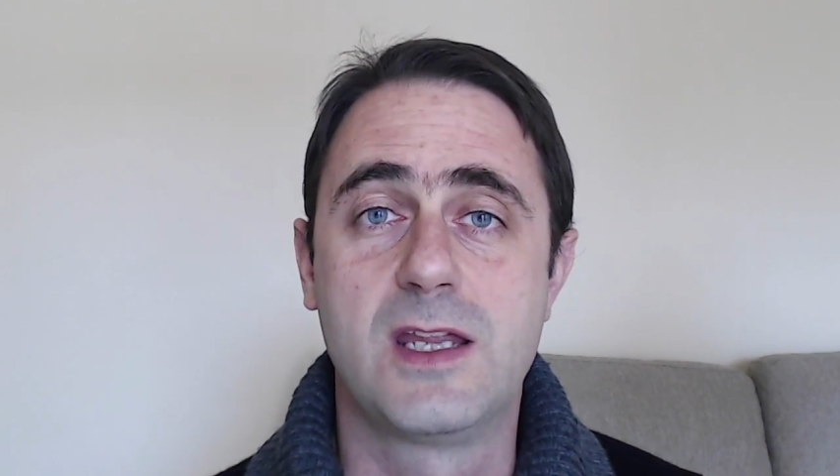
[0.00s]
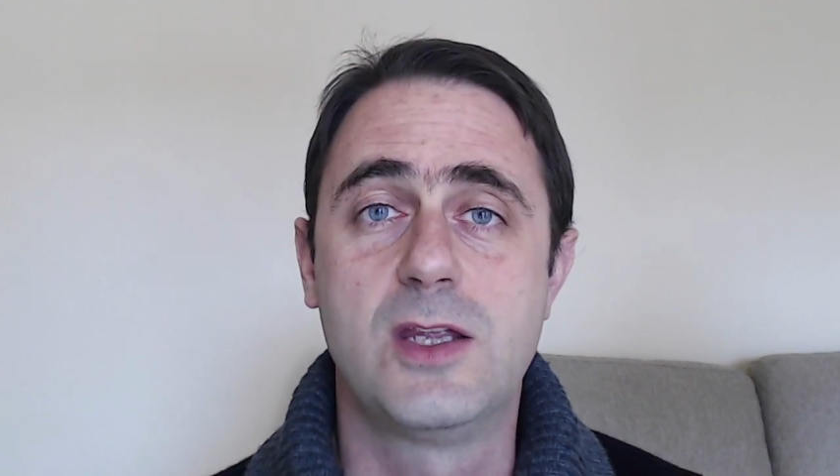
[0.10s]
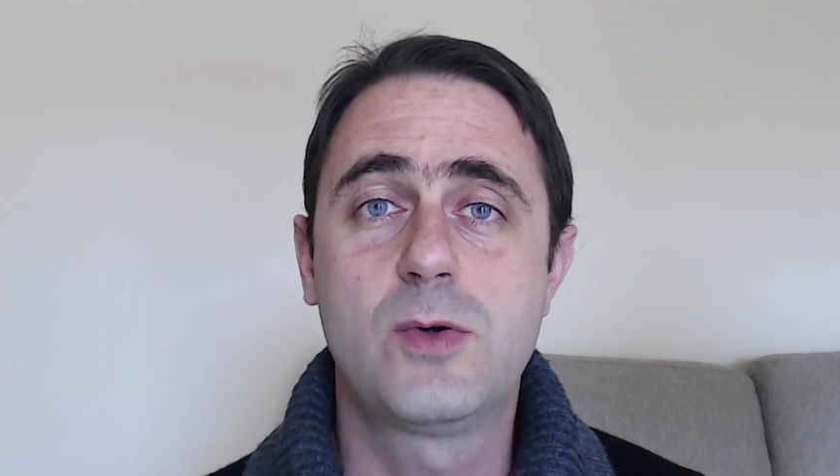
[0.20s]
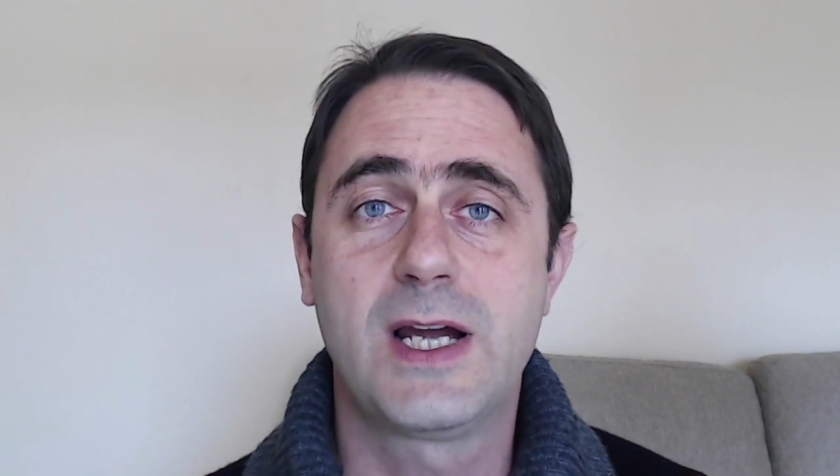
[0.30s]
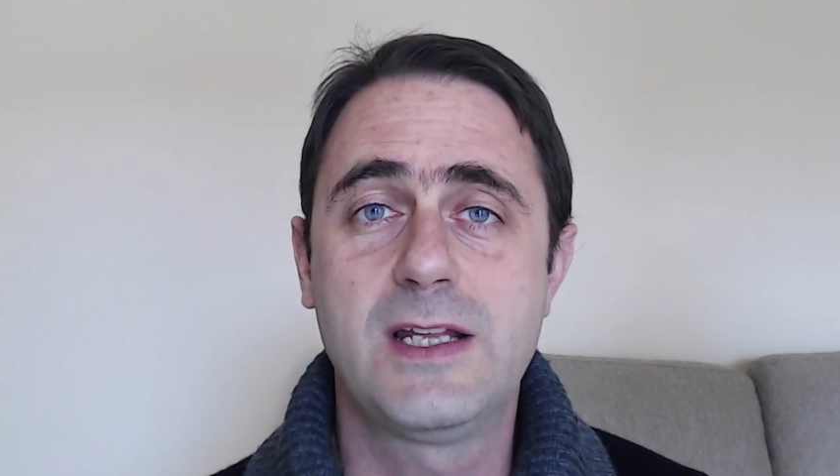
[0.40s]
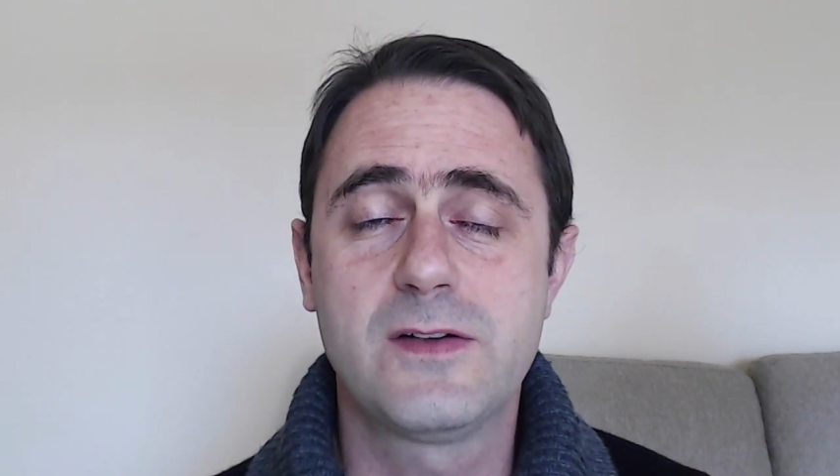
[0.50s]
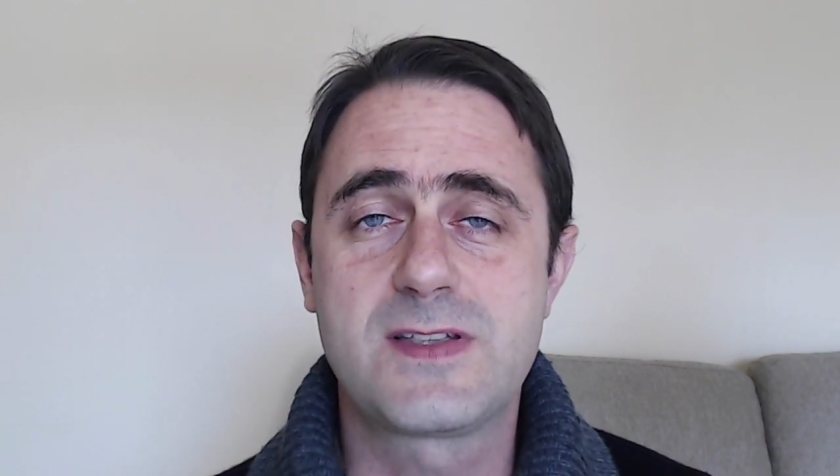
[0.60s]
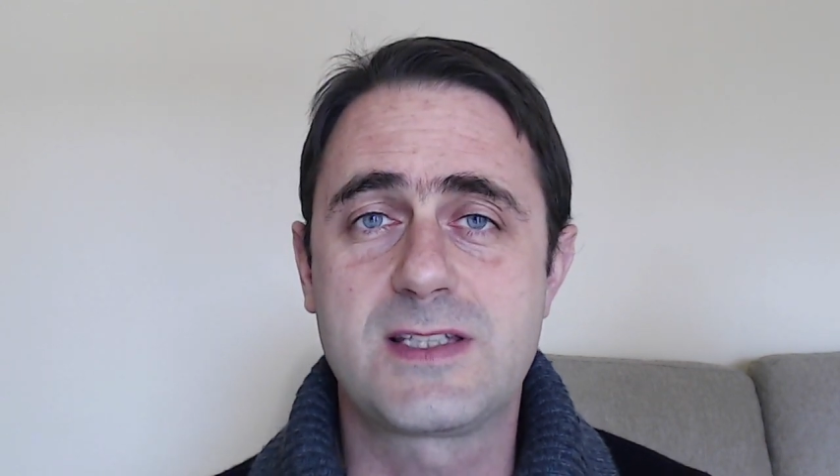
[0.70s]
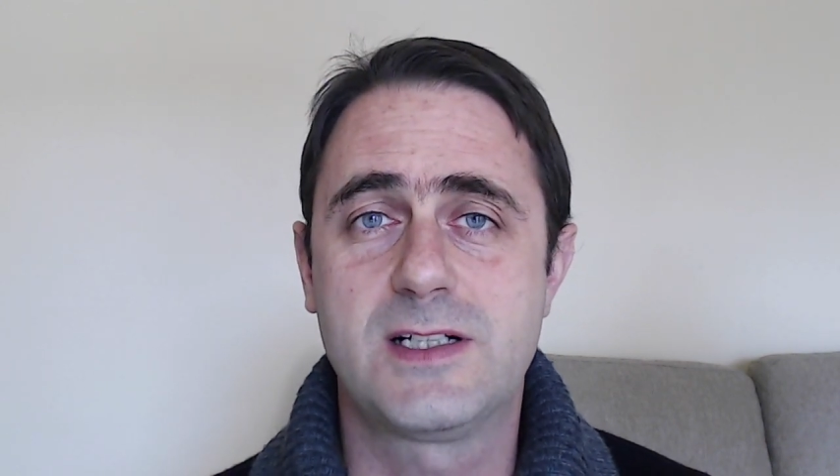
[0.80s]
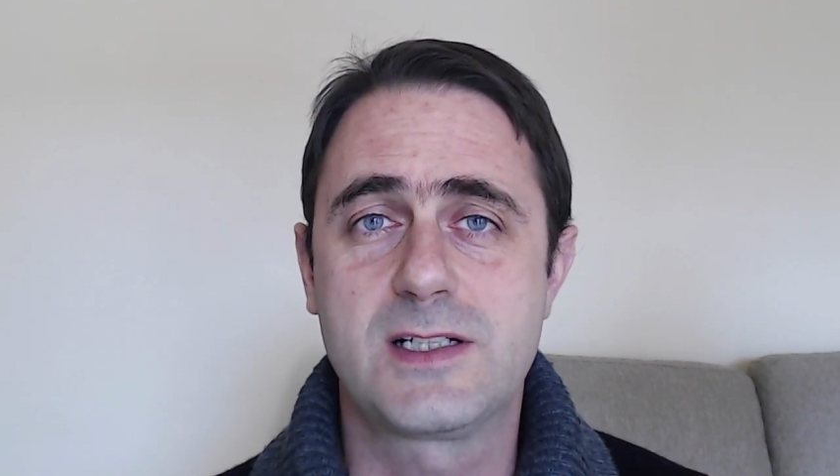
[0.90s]
you kind of
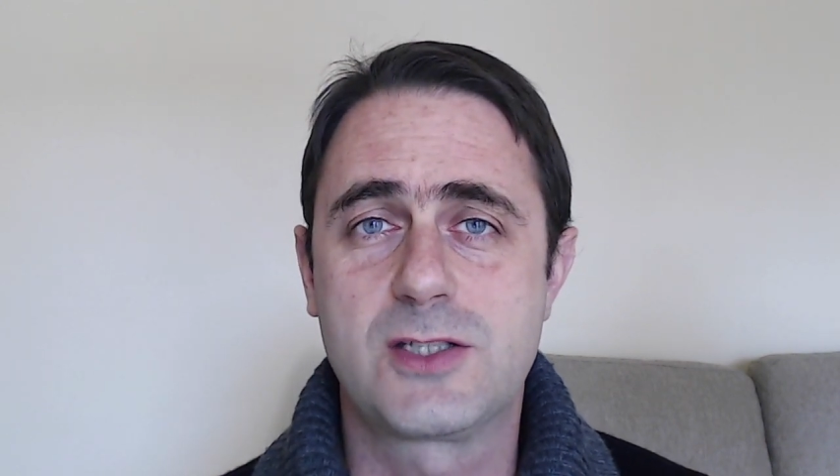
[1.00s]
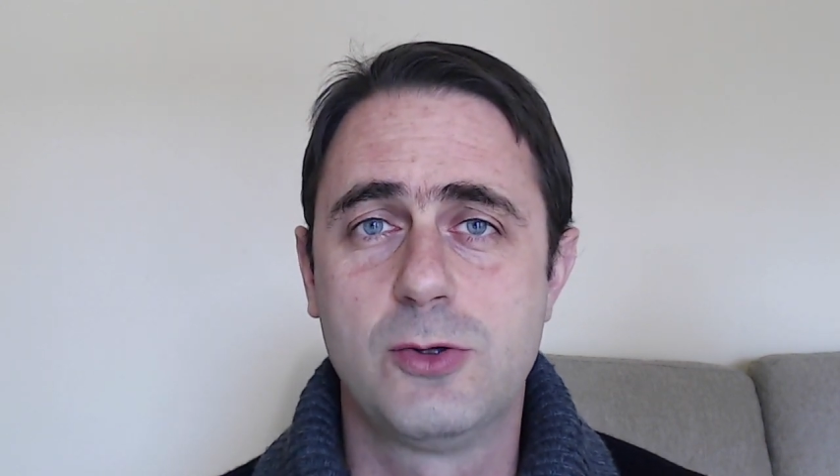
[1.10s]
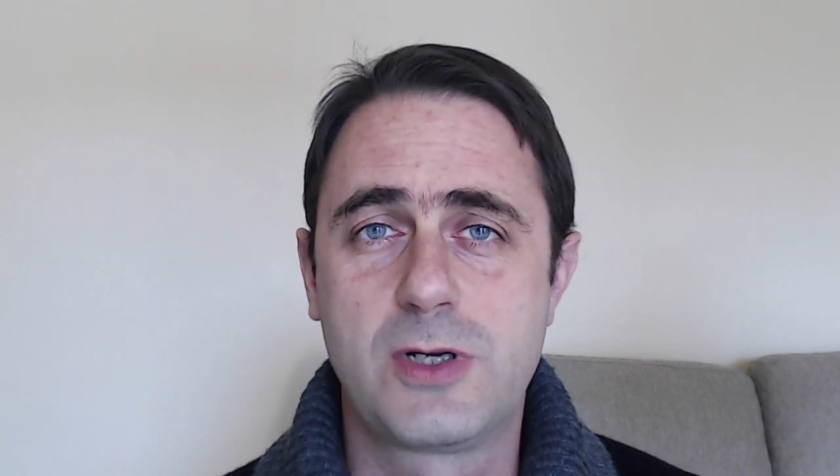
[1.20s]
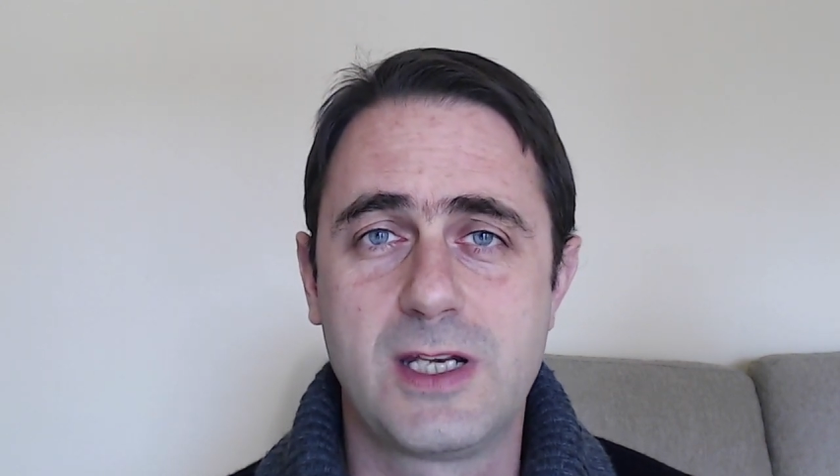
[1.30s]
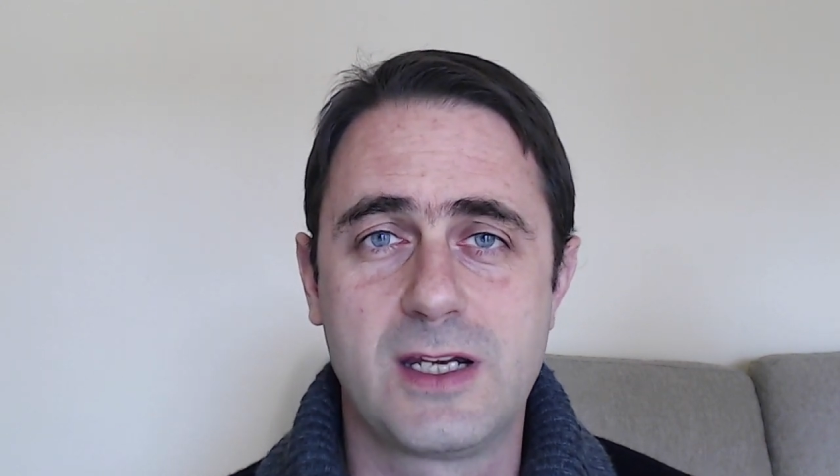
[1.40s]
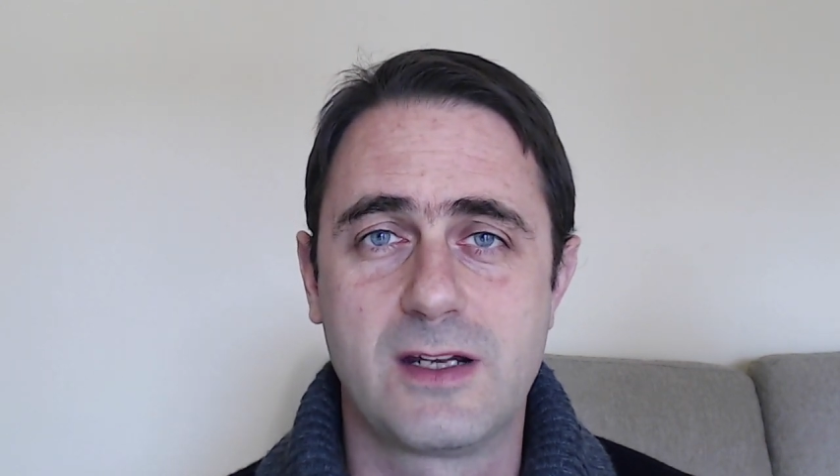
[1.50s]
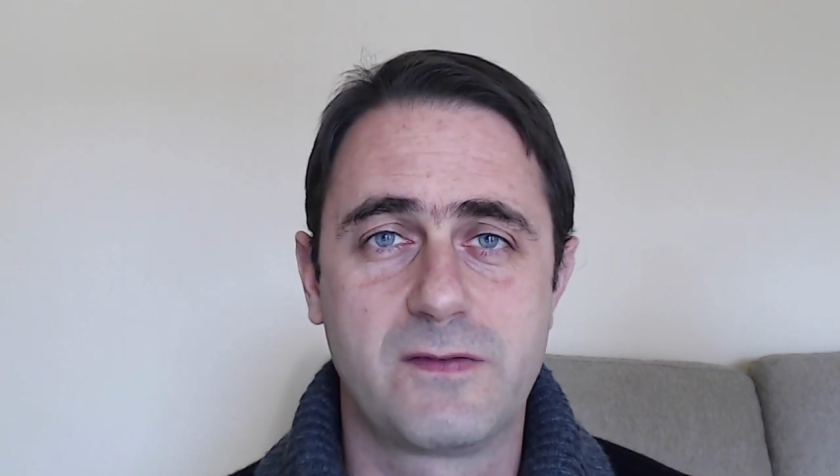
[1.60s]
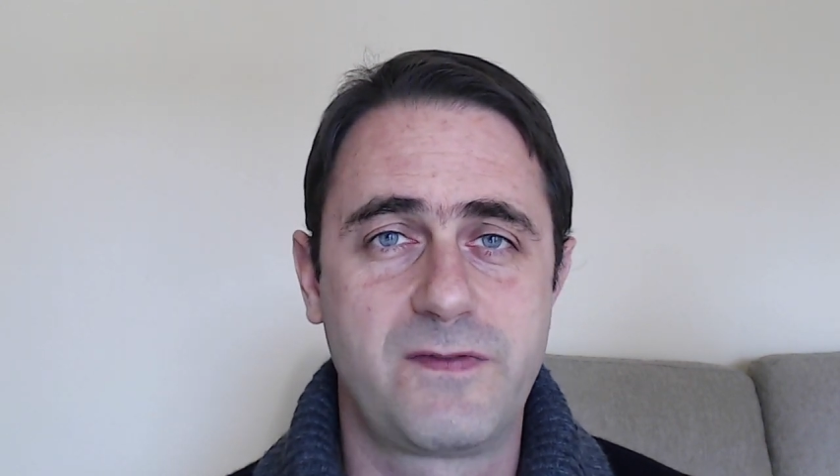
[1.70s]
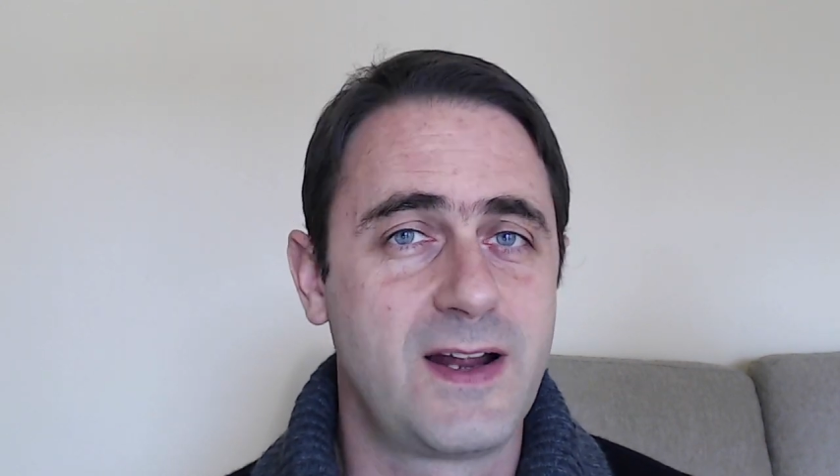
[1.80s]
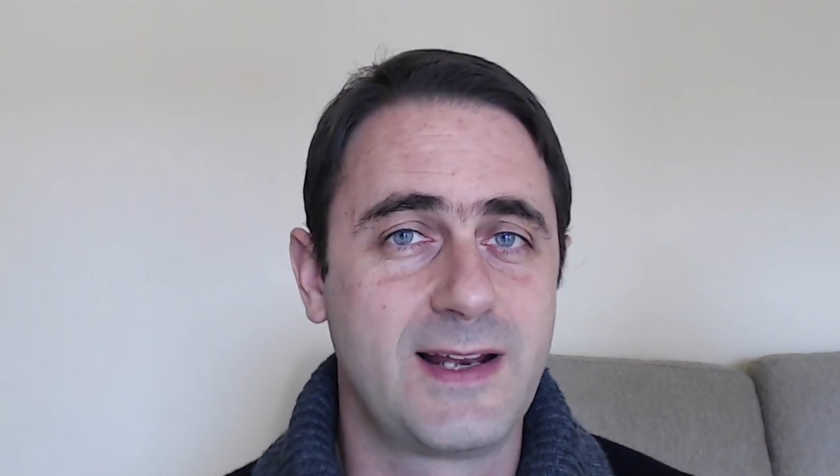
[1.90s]
start talking in a
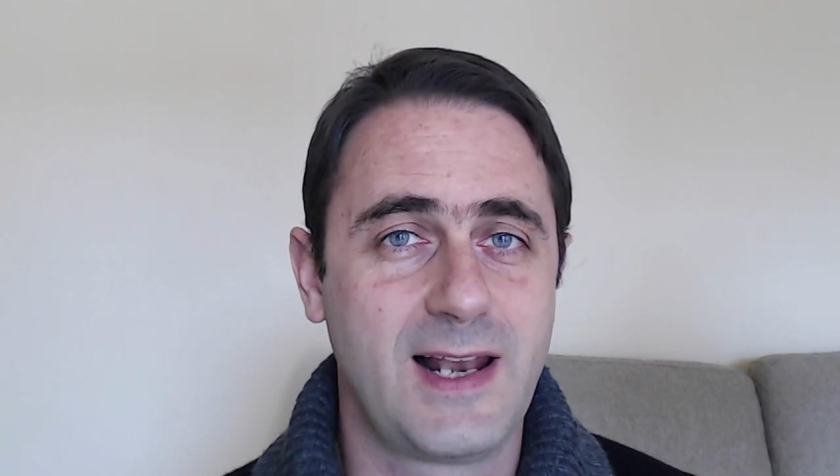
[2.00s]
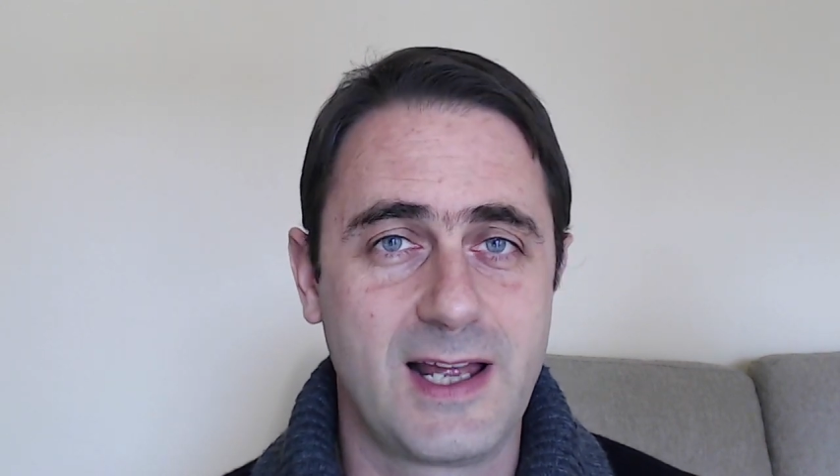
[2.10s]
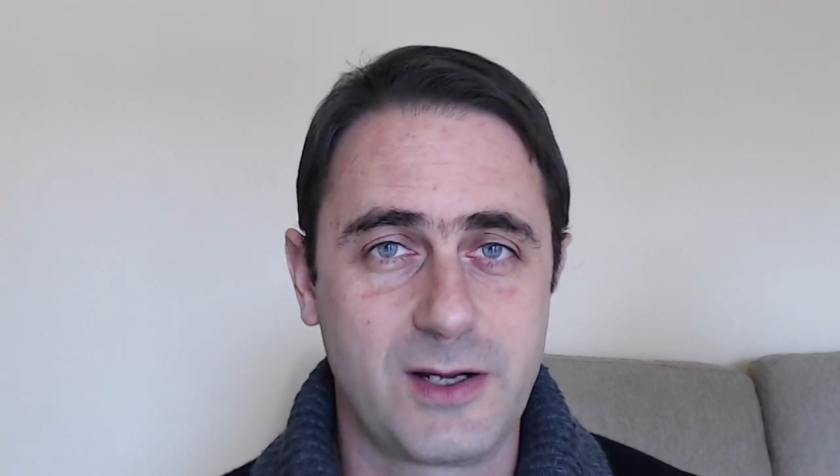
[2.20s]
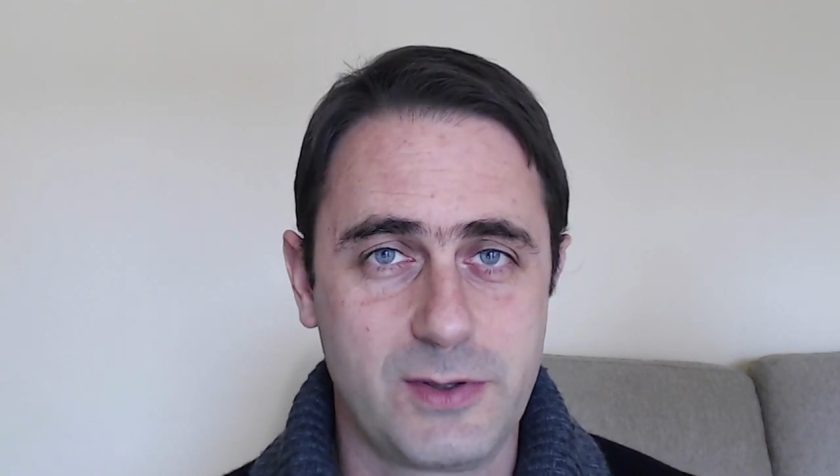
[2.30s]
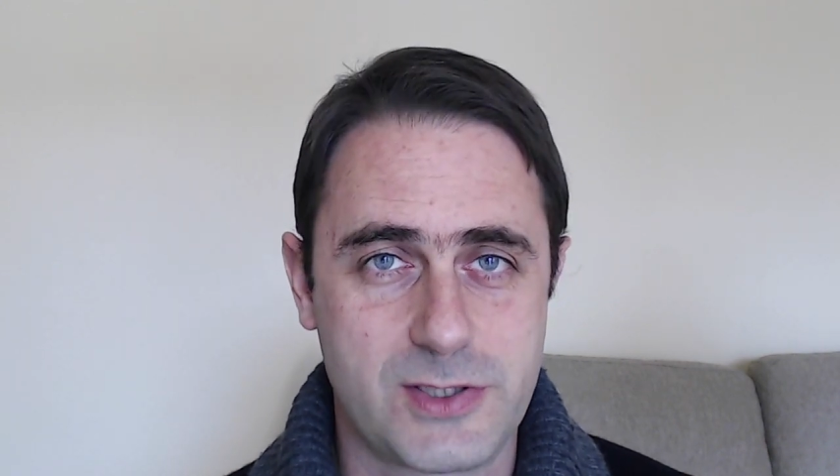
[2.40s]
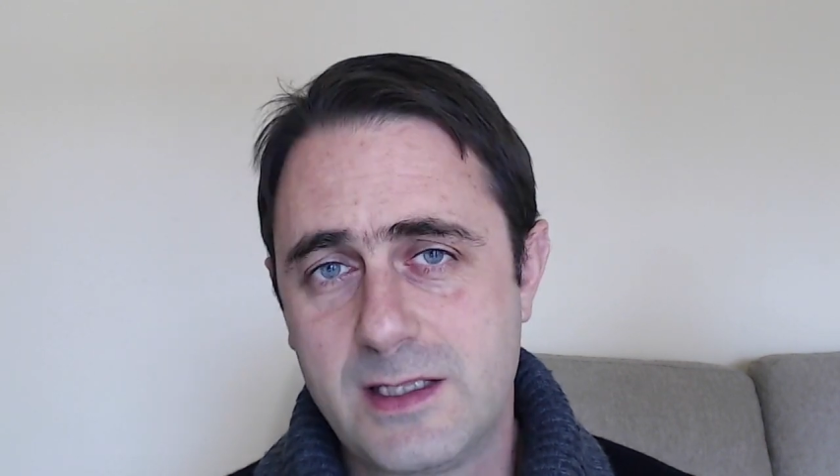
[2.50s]
funny language.